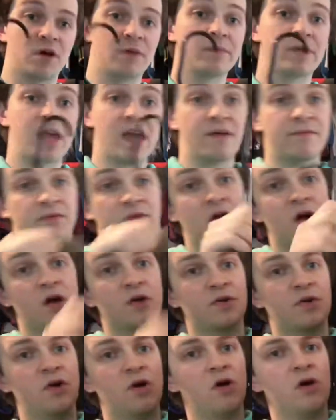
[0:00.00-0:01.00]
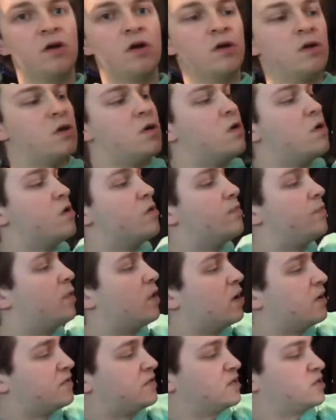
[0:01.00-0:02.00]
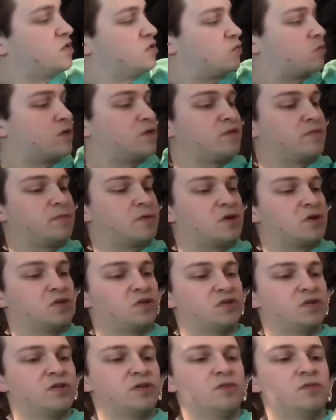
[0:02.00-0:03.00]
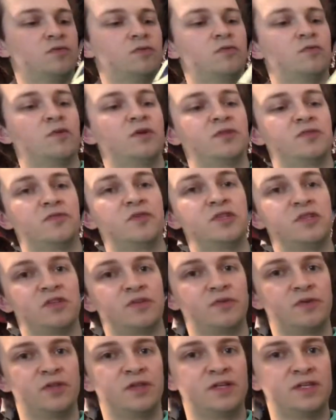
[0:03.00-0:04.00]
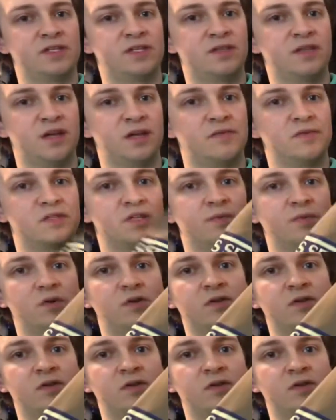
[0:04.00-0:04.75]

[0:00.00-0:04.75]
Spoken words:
Camp Flognaw, but this is where the merch was originally released, and then it was uploaded